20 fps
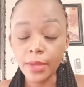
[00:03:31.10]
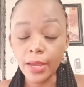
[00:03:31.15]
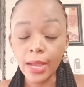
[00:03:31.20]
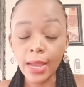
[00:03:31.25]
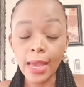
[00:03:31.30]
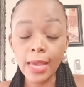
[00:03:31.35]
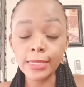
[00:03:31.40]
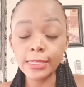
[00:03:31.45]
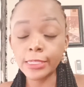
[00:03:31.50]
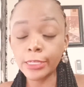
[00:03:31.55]

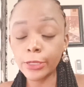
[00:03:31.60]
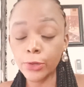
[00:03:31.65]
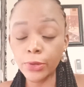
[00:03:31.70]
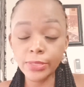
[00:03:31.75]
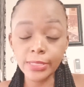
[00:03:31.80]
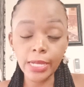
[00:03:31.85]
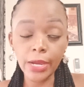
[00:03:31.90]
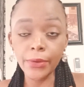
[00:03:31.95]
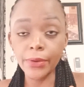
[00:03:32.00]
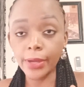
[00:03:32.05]
Can she
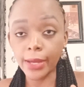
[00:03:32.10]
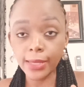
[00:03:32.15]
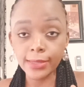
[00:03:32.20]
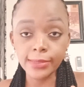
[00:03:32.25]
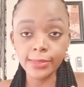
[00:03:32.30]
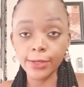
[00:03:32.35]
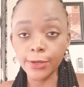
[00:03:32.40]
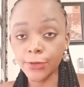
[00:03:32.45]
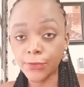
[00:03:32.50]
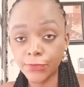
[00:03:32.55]
not carry
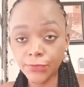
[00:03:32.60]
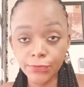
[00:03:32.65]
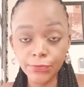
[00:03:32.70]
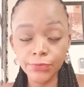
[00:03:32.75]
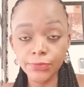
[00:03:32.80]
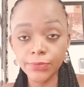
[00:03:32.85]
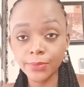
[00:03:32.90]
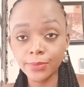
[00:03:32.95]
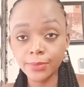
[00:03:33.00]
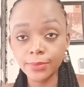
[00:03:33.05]
herself?
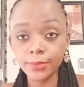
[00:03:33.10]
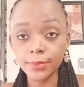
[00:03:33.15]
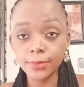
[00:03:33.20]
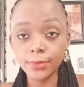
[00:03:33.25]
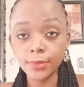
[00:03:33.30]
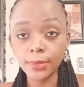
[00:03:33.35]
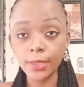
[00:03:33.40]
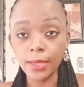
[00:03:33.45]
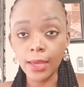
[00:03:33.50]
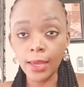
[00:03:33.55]

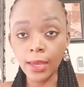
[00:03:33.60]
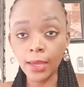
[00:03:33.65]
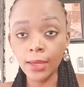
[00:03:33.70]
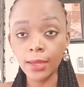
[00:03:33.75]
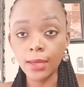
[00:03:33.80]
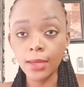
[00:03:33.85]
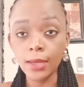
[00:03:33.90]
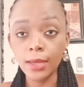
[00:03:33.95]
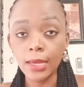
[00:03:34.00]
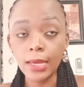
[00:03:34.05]
Eh?
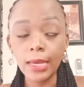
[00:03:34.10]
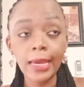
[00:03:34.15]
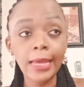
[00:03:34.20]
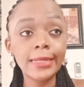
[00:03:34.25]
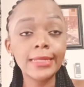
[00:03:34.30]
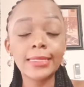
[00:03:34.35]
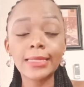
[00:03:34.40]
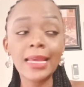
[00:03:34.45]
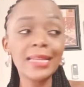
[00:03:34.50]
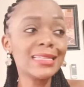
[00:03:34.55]

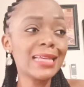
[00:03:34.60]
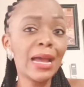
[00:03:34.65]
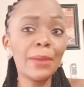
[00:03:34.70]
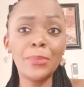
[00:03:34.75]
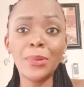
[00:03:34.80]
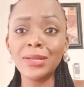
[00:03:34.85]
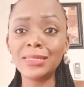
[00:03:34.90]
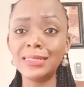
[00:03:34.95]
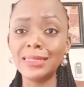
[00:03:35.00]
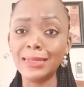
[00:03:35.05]
It's her
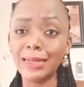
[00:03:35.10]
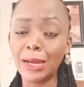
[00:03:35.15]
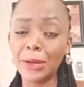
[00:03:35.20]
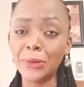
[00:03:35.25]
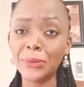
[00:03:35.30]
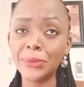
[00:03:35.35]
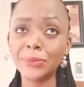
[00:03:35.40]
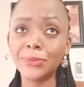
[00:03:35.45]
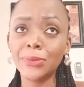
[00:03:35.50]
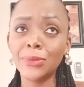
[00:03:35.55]
body
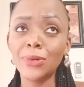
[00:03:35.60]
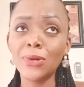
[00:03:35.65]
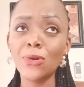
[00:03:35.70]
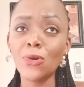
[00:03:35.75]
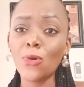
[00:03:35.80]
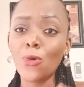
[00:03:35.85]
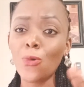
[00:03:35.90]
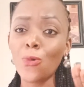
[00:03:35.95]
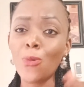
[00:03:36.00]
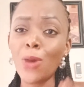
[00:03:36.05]
now.
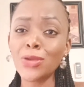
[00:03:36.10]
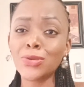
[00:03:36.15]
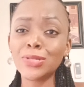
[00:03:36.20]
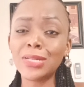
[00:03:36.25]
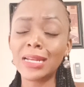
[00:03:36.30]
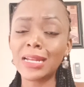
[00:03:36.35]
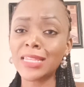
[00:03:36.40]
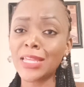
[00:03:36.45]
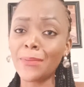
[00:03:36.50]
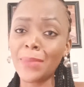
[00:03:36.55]
Why should
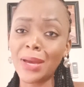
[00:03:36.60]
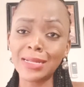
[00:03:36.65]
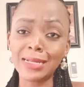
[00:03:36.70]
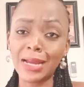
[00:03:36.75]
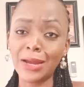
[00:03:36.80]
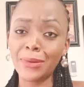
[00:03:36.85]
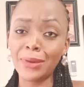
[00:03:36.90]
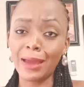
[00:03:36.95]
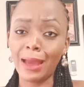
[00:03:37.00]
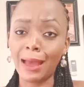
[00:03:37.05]
another man
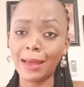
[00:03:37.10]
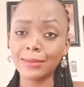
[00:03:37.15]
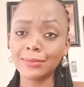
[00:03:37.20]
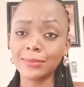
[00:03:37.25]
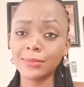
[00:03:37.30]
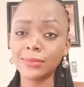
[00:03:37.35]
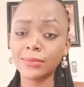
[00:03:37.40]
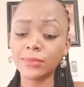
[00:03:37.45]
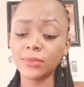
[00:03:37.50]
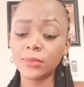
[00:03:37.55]
carry her?
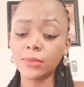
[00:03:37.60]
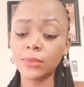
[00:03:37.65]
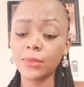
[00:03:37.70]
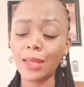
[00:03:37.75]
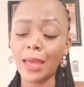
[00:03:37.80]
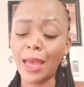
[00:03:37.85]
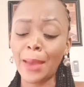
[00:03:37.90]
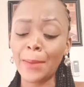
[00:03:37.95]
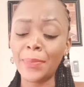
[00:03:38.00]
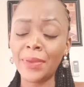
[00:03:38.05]

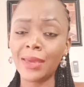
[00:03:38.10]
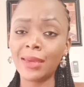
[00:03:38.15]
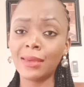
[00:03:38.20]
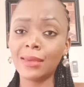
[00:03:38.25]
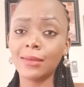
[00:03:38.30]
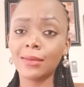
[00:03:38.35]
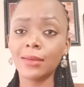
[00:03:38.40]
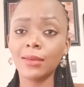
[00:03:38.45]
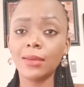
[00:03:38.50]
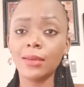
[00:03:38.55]
I
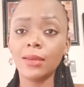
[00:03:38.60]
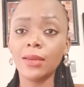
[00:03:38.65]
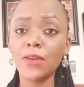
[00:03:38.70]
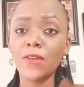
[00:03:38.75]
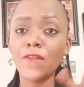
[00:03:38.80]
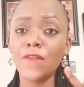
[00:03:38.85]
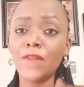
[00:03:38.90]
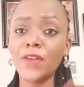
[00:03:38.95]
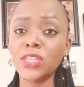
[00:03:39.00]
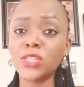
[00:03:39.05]
beg,
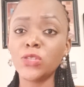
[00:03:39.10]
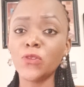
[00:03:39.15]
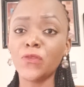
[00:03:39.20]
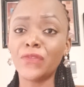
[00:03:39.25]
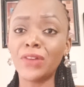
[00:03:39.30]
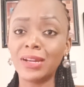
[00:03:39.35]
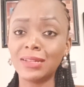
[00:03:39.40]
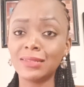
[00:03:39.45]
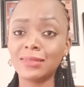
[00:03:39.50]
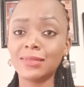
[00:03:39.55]
face your
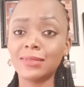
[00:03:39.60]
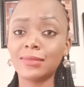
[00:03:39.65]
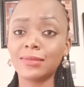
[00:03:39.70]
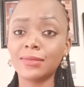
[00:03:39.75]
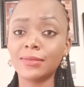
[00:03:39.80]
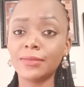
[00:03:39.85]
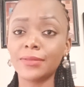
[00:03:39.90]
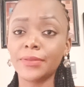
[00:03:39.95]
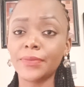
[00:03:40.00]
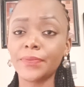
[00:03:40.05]
fans.